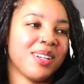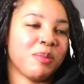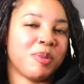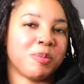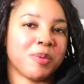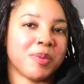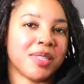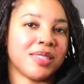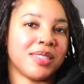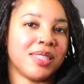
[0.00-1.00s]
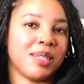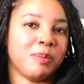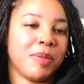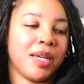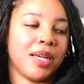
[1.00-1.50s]
People want to DM
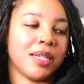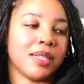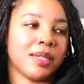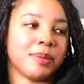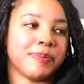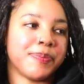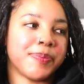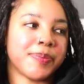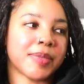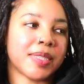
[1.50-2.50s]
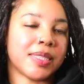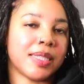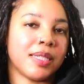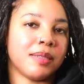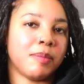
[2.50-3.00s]
me and
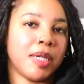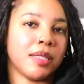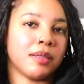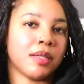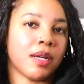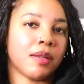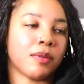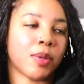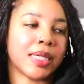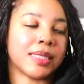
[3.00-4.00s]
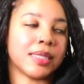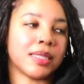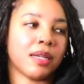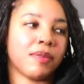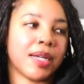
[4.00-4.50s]
send me threats and
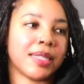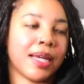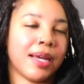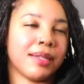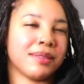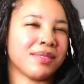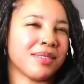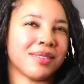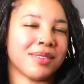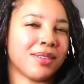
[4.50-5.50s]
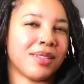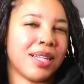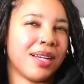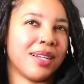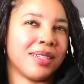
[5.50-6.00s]
stuff like that
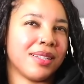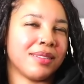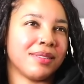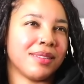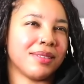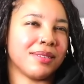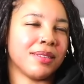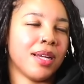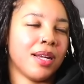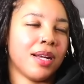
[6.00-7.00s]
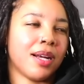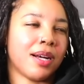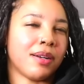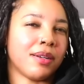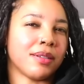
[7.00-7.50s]
online. I don't know
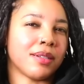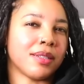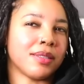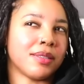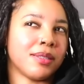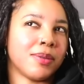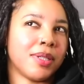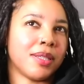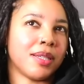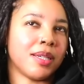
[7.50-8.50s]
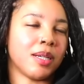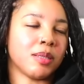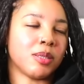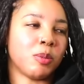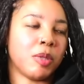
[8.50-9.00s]
how you're going to do anything
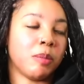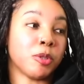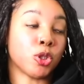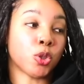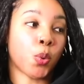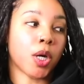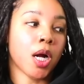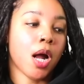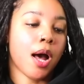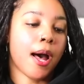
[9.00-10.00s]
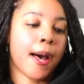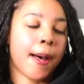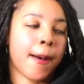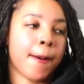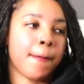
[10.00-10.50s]
to me, but sure.
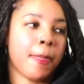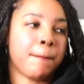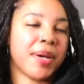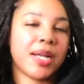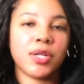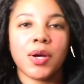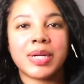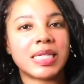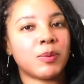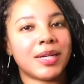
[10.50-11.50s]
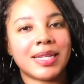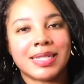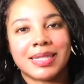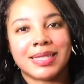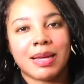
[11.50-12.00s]
But, you know, it is what it
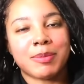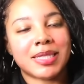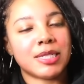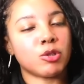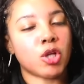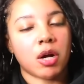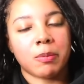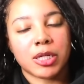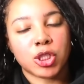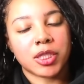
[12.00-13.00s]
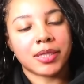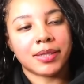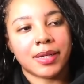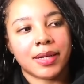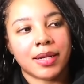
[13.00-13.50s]
is. I'm still talking my
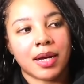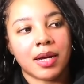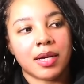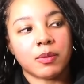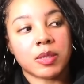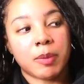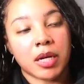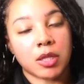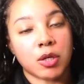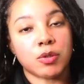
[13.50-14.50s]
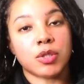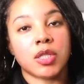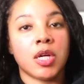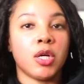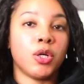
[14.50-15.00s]
shit, and I respect
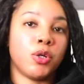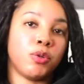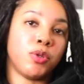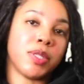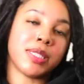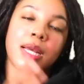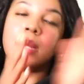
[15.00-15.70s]
those who do the same.